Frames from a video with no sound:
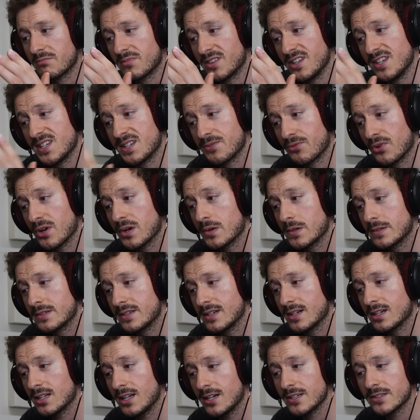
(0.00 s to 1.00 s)
these
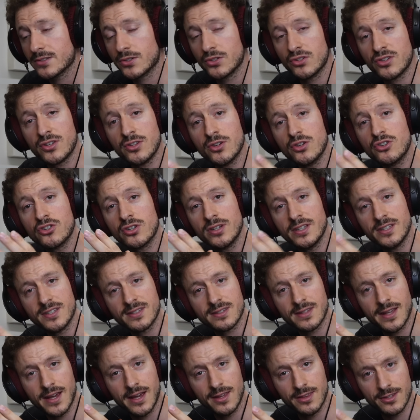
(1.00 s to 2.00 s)
frequency clusters usually
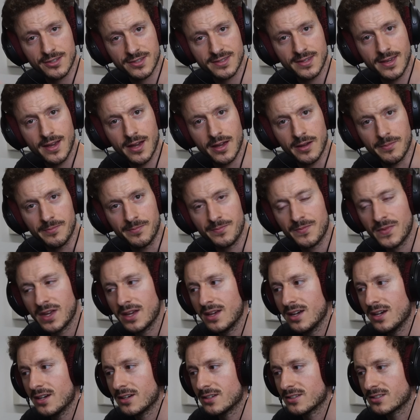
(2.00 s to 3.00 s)
stay the same.
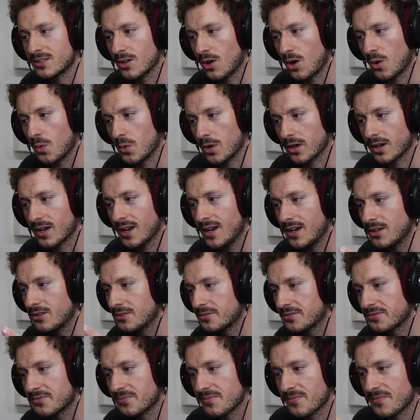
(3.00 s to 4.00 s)
So we're kind
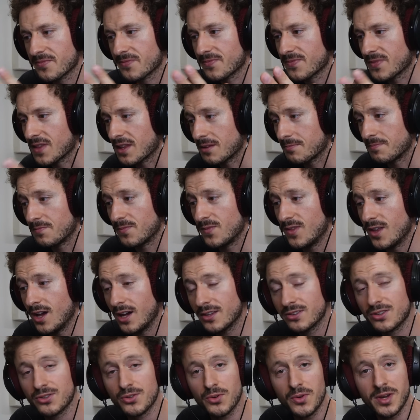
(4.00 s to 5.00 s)
of
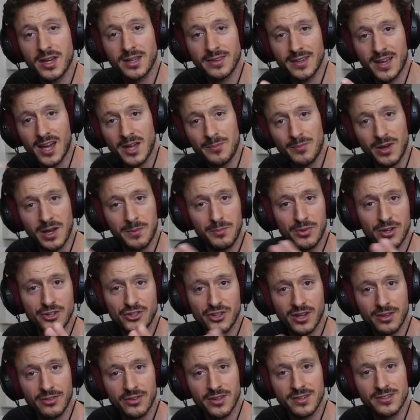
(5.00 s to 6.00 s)
not doing that by
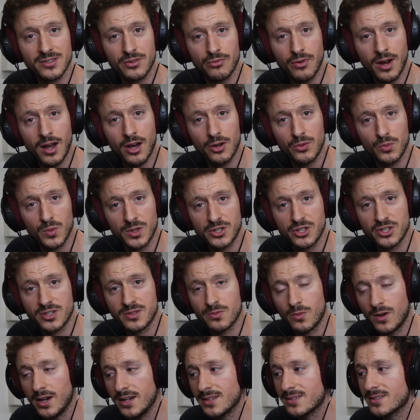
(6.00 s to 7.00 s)
pitching things around, which
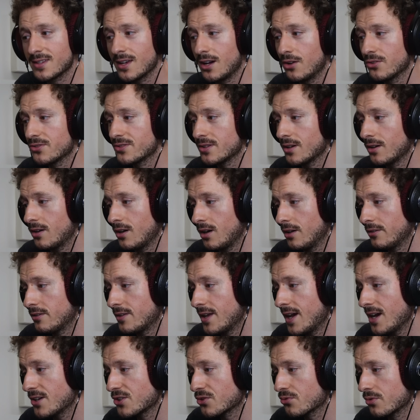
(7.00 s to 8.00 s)
is why it sounds
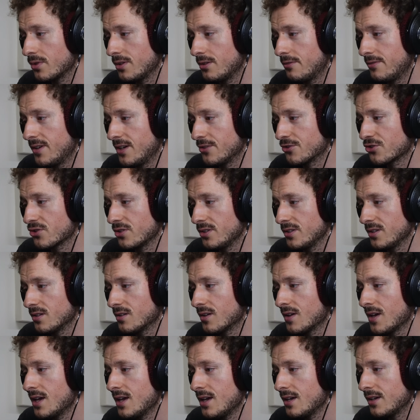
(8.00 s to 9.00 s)
unnatural
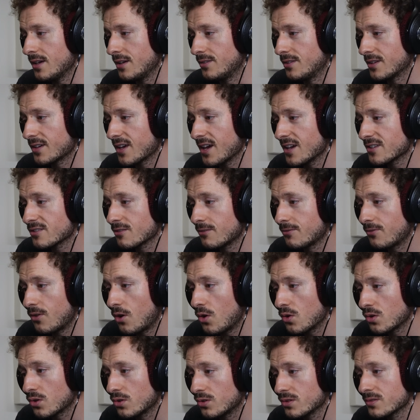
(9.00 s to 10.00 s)
eventually. In the case of
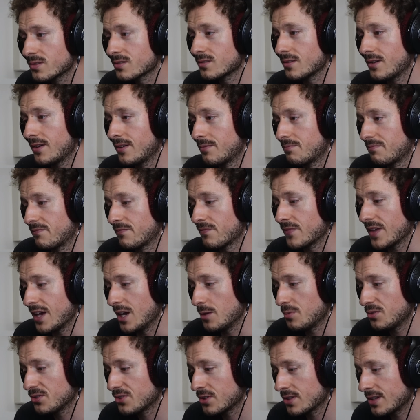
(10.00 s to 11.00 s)
vocals,
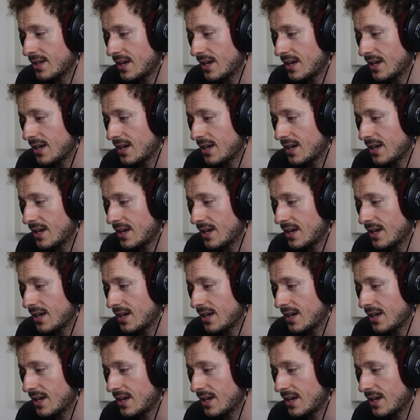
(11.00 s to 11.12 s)
Ableton